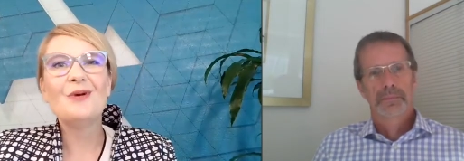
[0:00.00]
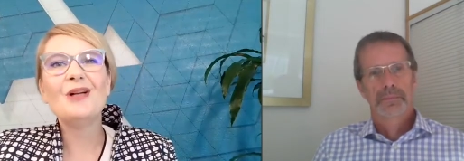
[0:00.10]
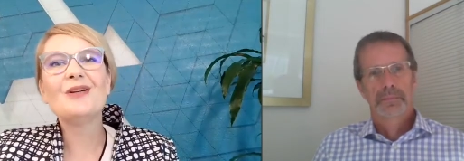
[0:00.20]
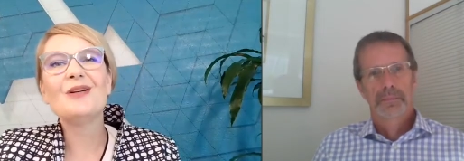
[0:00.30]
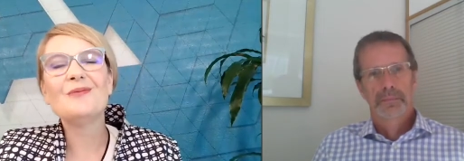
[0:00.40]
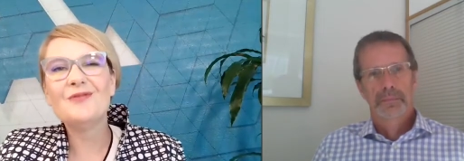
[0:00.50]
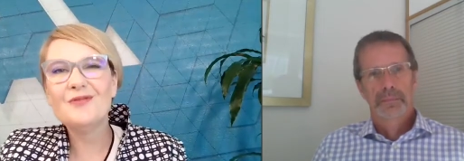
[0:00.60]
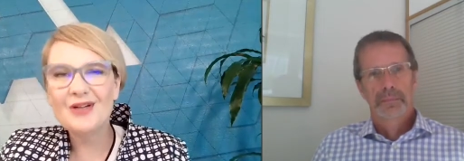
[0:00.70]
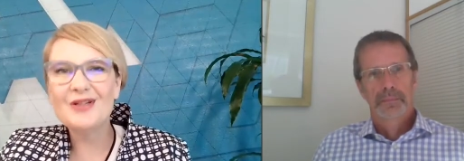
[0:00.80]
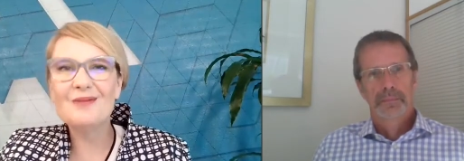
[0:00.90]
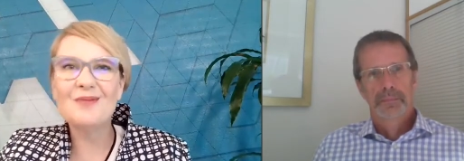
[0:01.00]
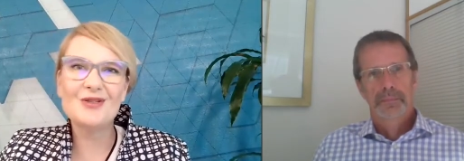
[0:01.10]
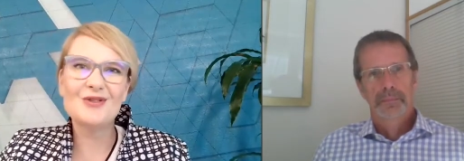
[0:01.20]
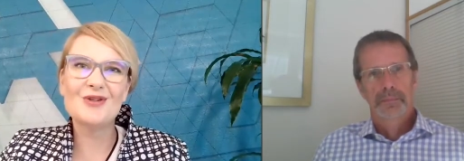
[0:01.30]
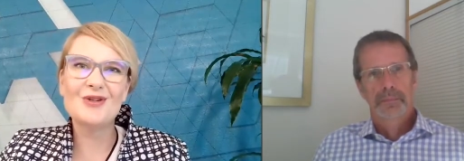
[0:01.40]
Speaker 1: welcome very
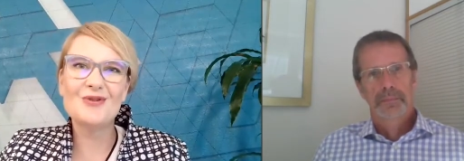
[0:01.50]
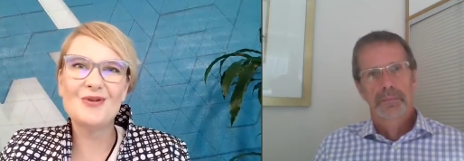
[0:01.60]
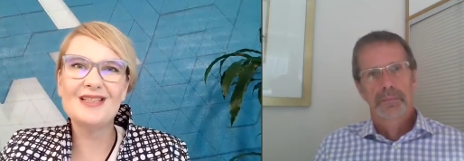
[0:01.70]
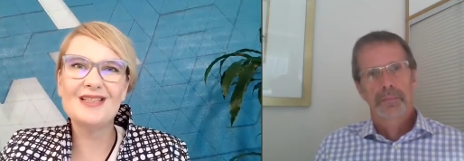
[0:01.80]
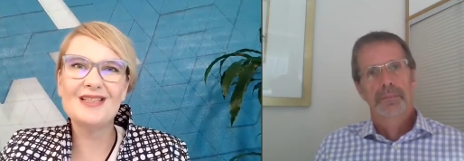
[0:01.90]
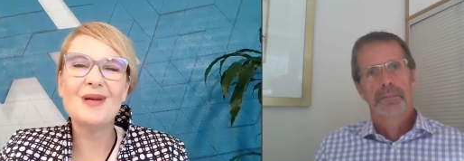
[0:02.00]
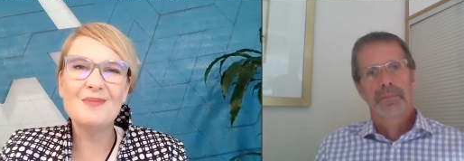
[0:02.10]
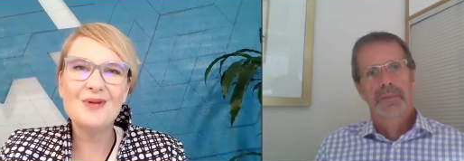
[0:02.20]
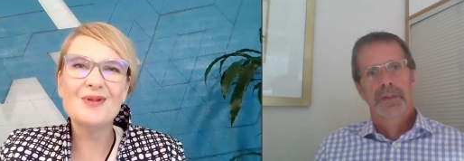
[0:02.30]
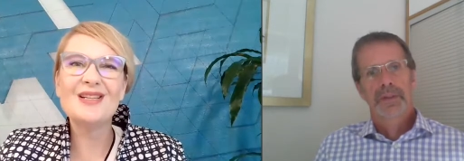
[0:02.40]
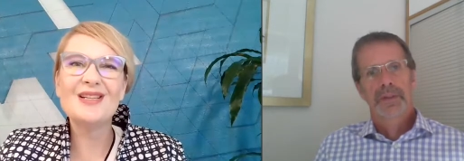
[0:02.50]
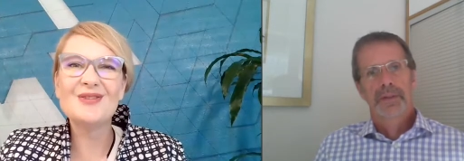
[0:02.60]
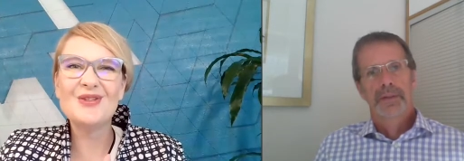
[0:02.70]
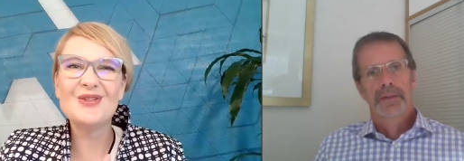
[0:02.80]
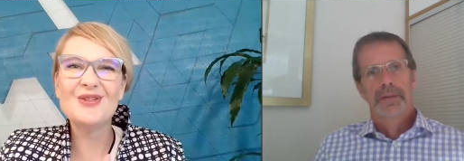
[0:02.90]
much, Chris. Maybe you can
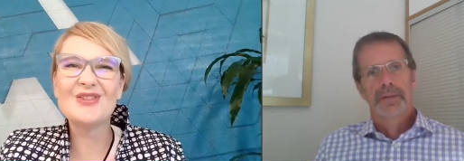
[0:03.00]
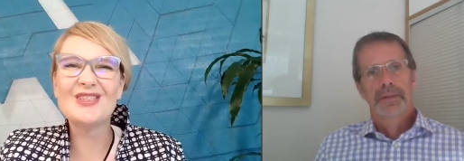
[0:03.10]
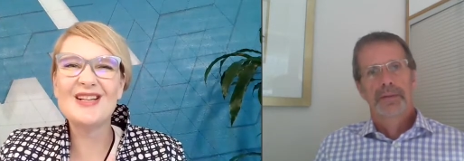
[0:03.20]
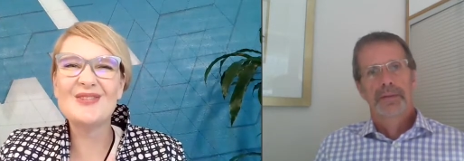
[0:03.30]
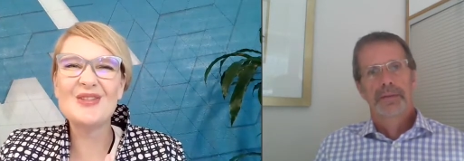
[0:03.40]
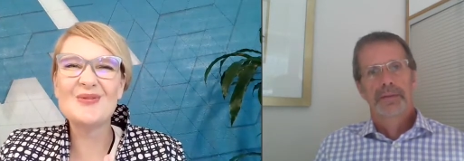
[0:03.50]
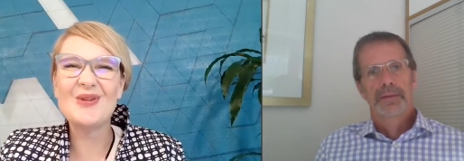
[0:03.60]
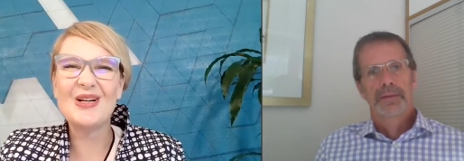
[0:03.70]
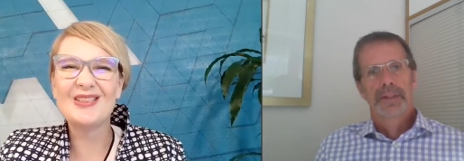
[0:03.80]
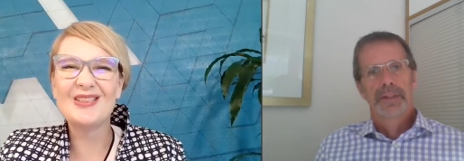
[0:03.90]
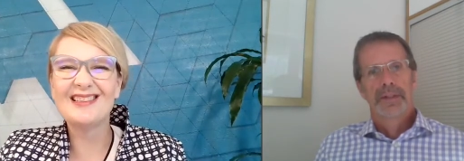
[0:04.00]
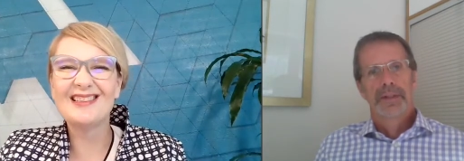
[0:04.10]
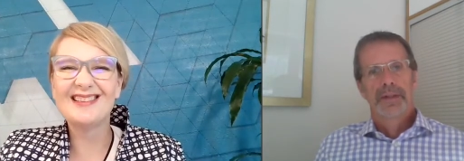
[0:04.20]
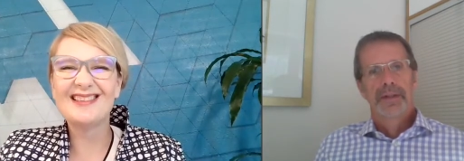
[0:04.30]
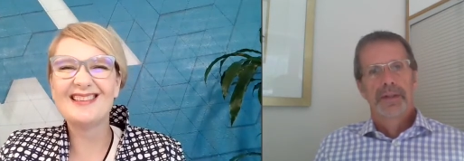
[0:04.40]
introduce yourself as well.
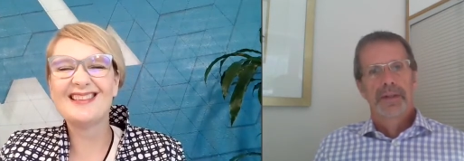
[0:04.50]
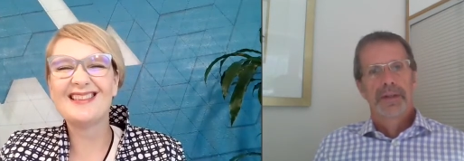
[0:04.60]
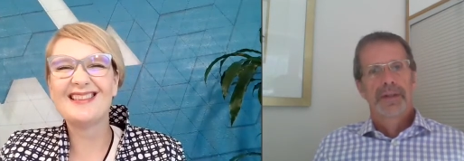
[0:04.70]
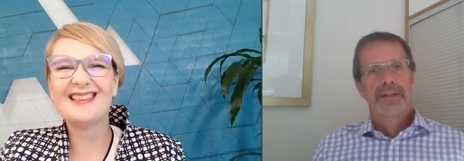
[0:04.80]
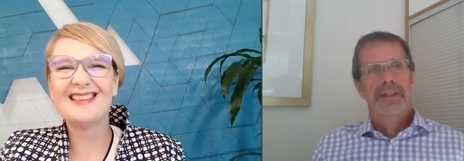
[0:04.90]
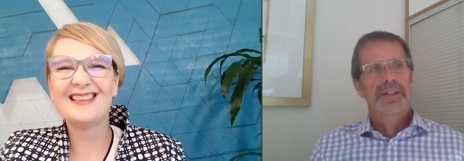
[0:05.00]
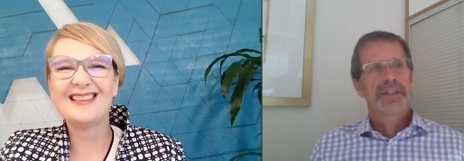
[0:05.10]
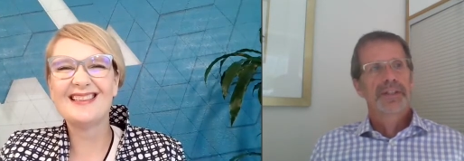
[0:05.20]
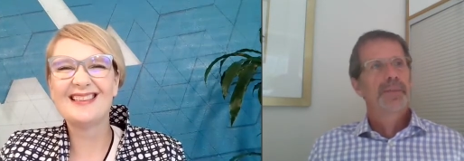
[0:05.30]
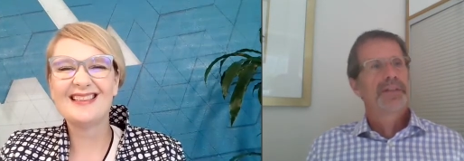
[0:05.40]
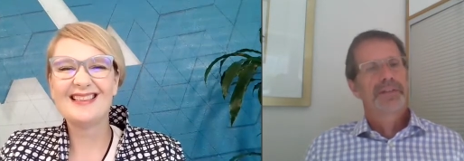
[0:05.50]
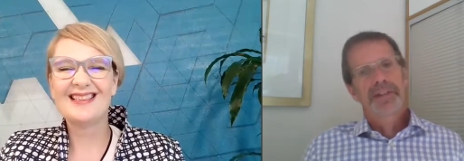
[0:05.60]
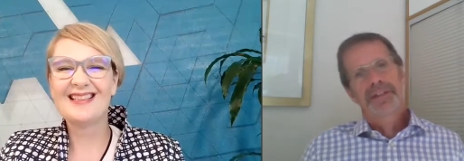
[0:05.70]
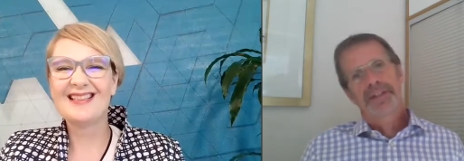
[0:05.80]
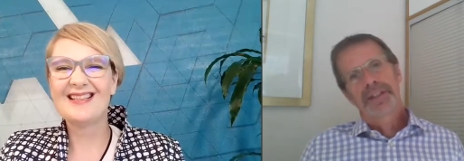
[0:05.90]
Speaker 2: Thank you, Matt.
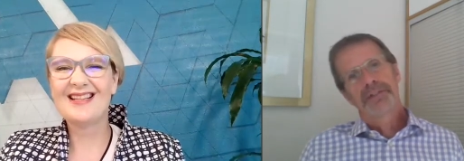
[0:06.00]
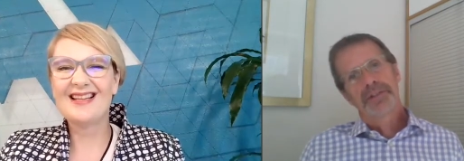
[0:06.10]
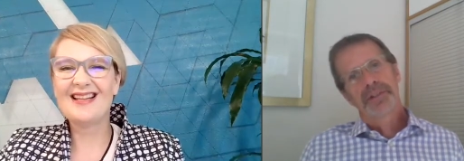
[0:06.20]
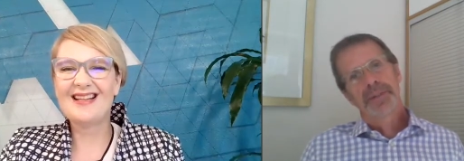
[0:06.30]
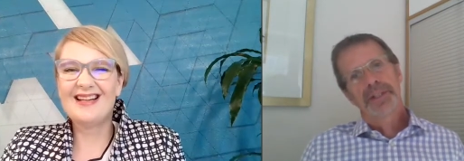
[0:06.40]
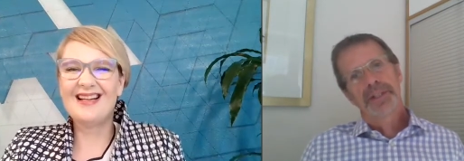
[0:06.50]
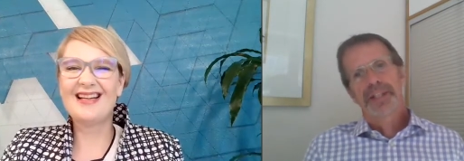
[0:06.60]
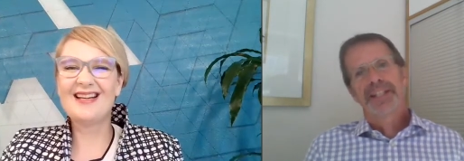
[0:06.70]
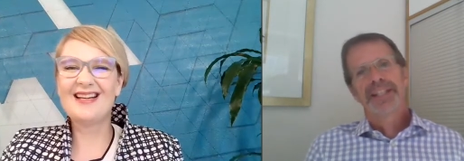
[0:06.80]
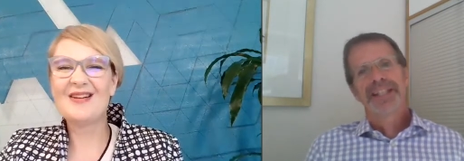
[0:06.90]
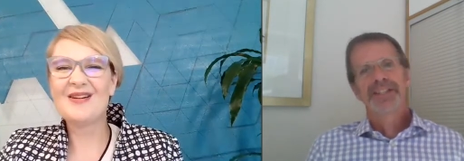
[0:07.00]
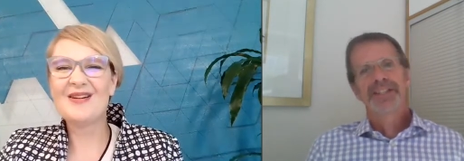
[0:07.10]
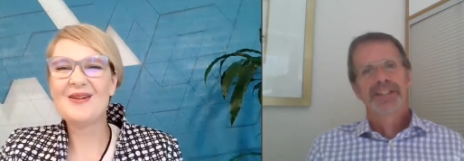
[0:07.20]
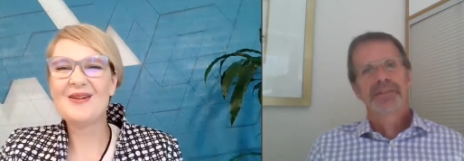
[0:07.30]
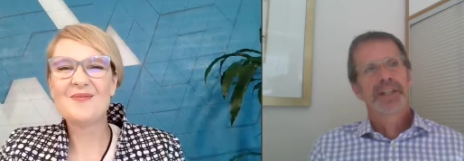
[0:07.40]
Thank you very much, Rikke.
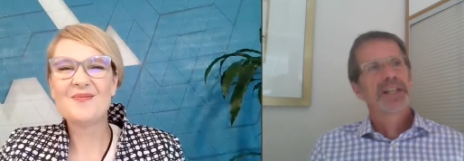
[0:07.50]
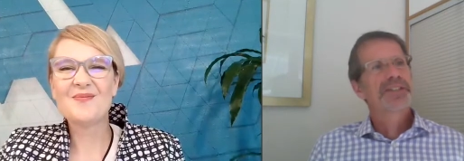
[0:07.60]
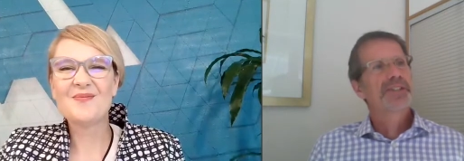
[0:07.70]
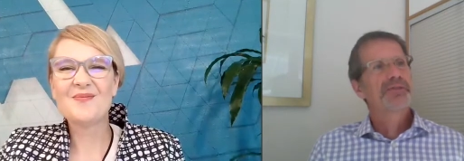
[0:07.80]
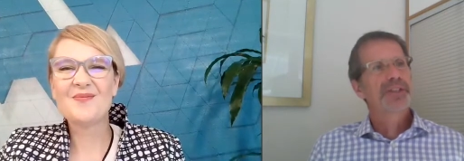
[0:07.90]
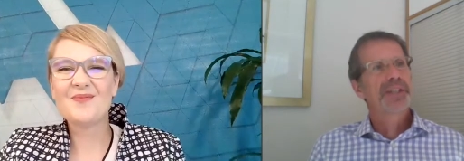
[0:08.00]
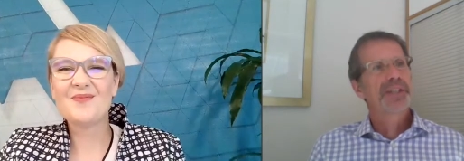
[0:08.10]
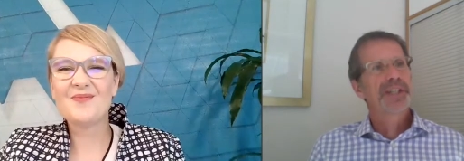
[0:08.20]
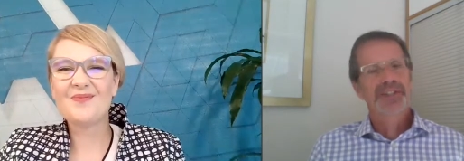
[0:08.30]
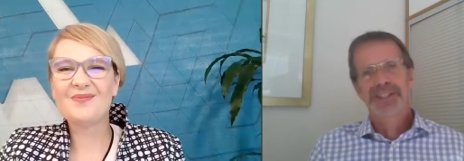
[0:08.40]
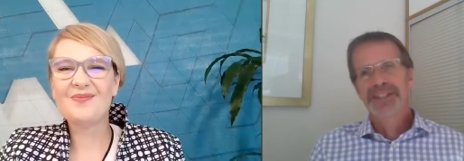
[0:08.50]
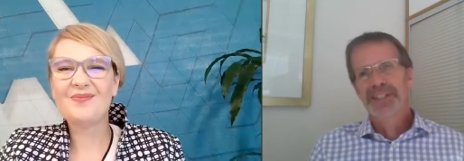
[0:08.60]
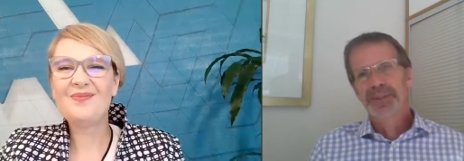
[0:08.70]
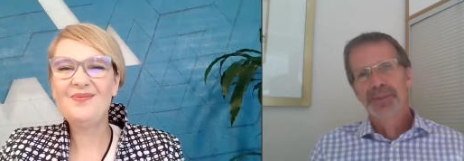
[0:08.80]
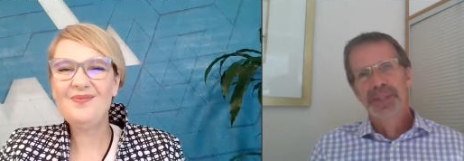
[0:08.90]
That's a very nice introduction.
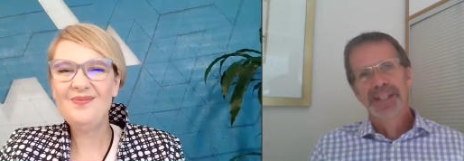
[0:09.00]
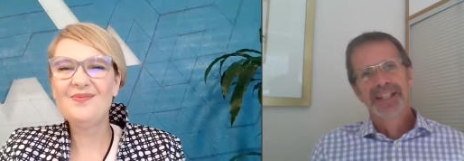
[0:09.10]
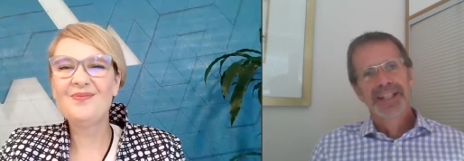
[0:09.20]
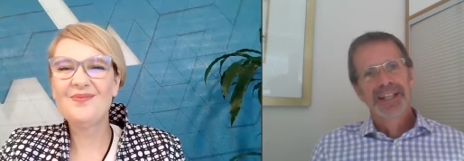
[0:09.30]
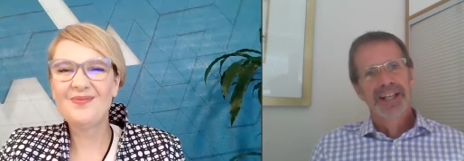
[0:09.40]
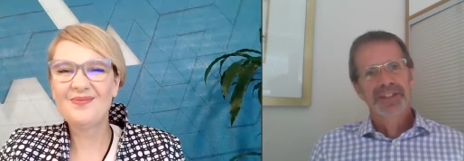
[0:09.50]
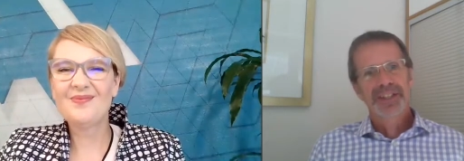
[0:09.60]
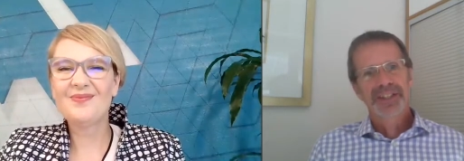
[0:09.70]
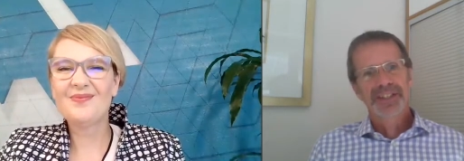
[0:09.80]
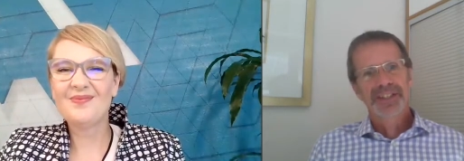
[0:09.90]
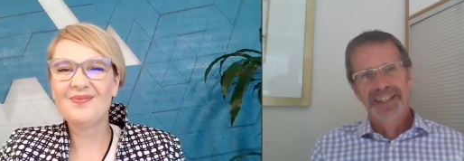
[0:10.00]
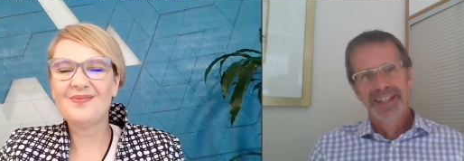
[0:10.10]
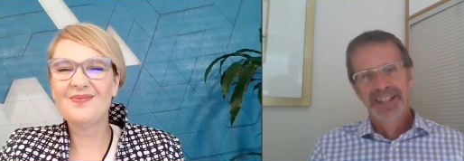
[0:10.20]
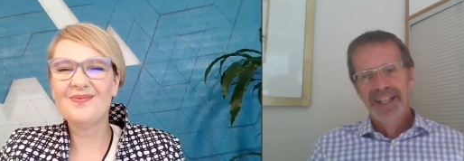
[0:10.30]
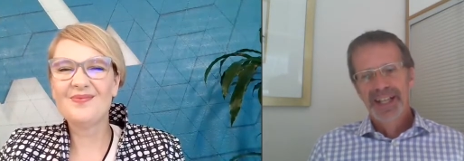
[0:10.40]
So uh, I'll just
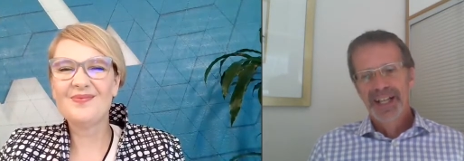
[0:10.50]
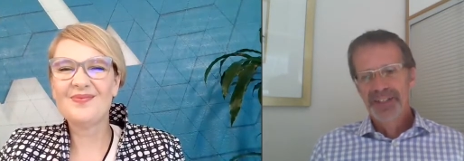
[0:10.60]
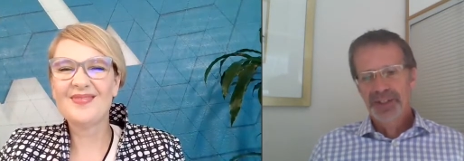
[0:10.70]
uh, I'll